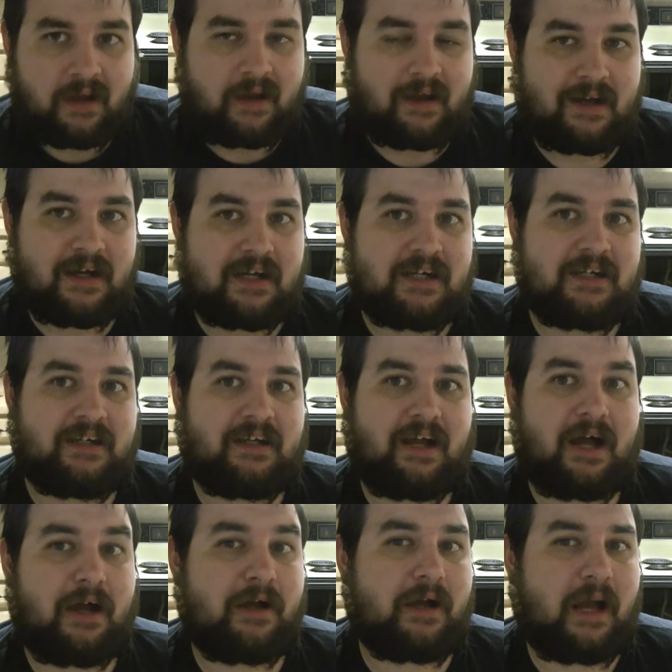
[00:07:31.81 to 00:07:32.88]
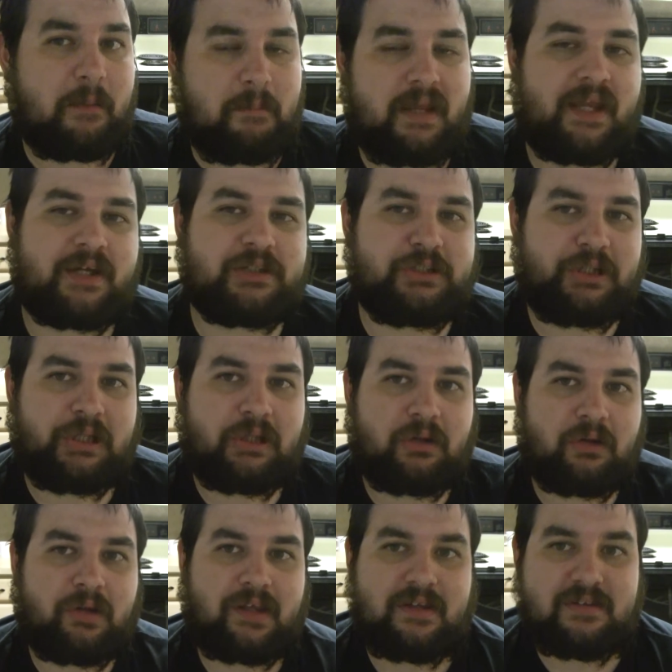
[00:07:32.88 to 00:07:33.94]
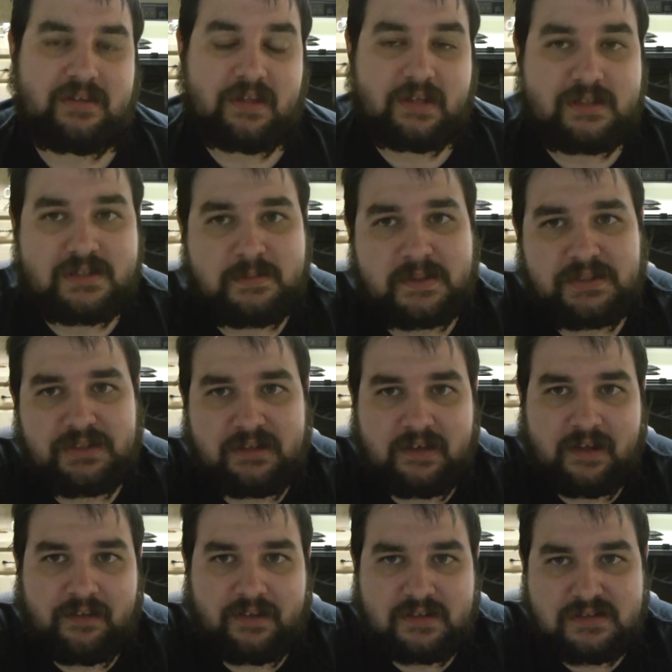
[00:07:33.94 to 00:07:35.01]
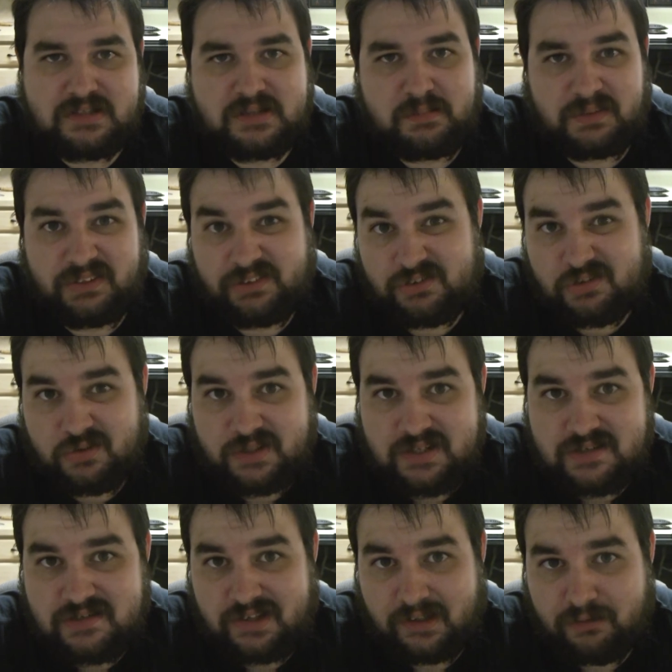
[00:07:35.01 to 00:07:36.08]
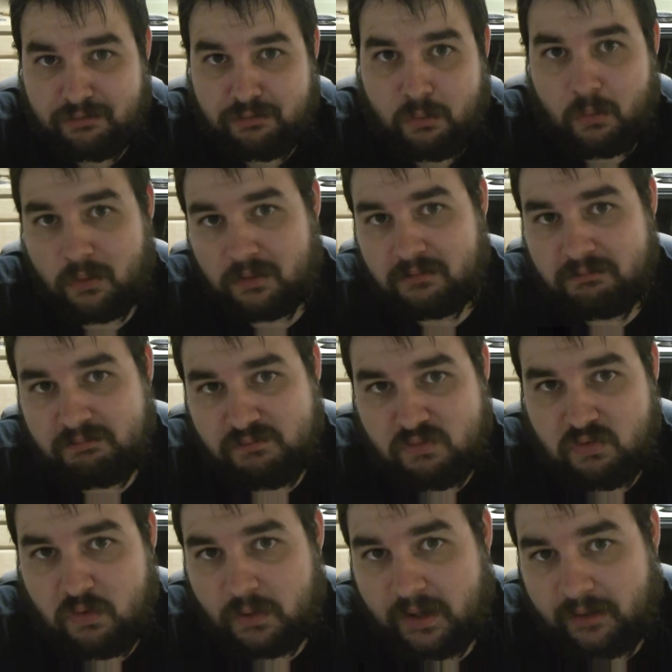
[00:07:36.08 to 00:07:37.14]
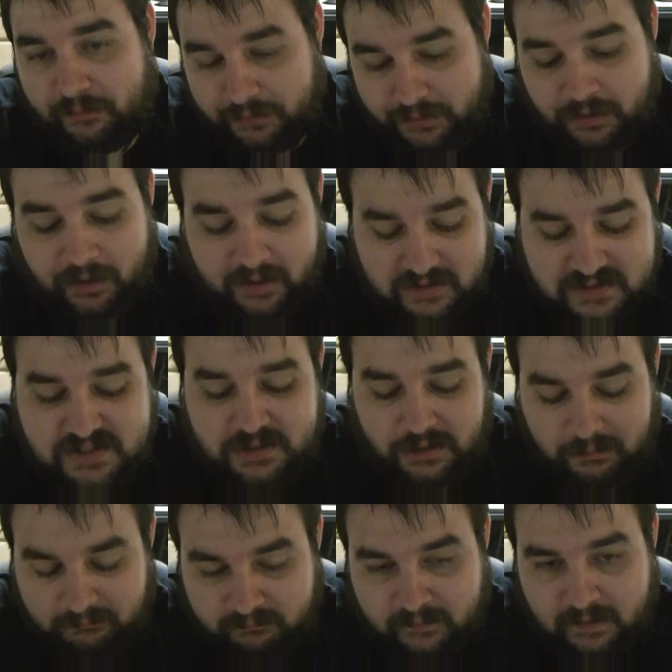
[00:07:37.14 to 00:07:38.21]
I may actually look into that, especially now that Splinter Twin is like a $4 card, so